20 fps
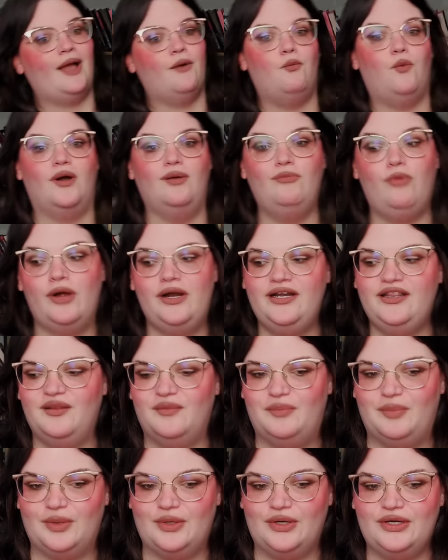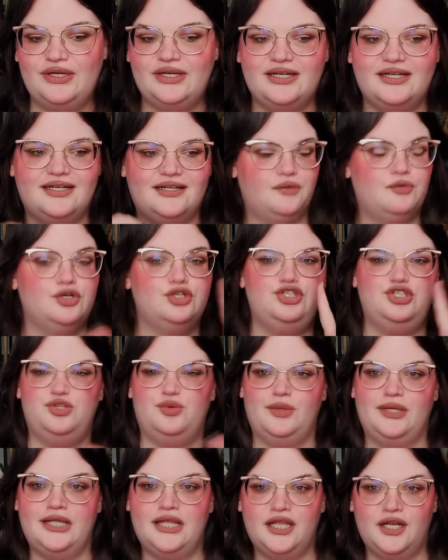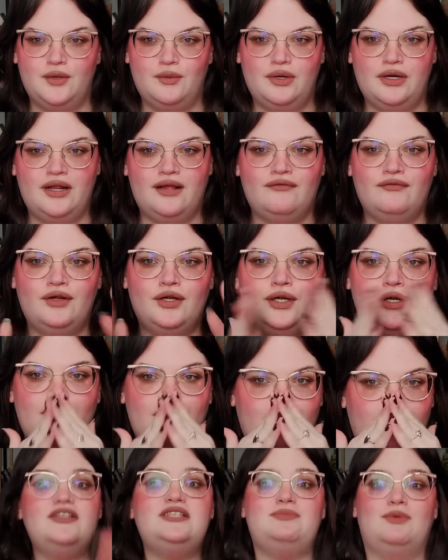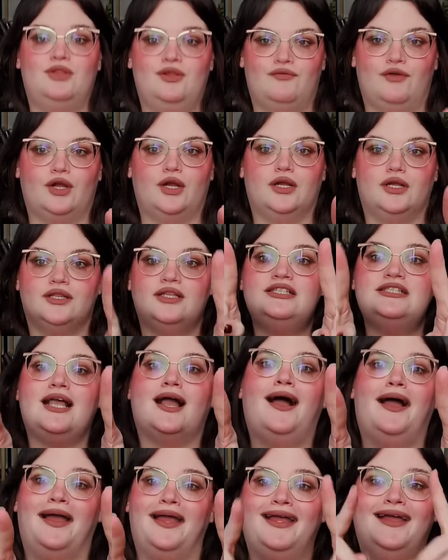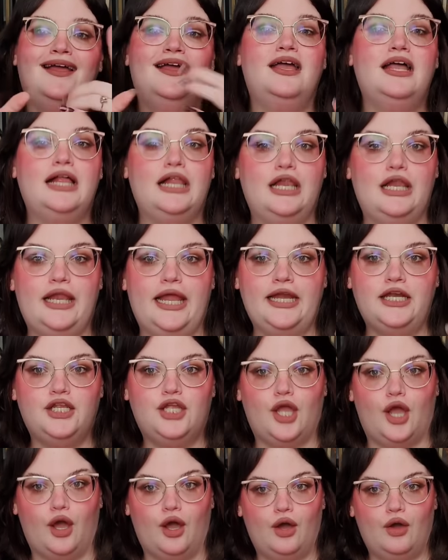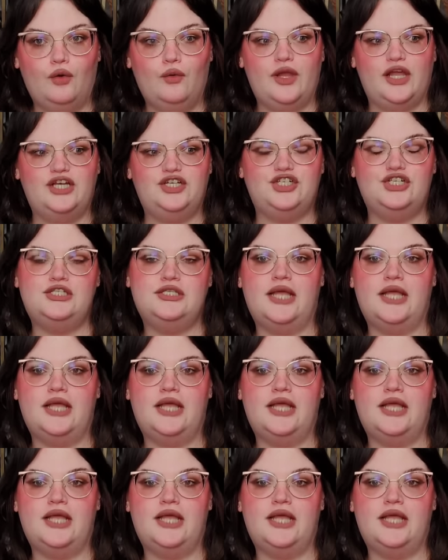at one point in the book, they were doing it or whatever. This motherfucker, this guy let go and just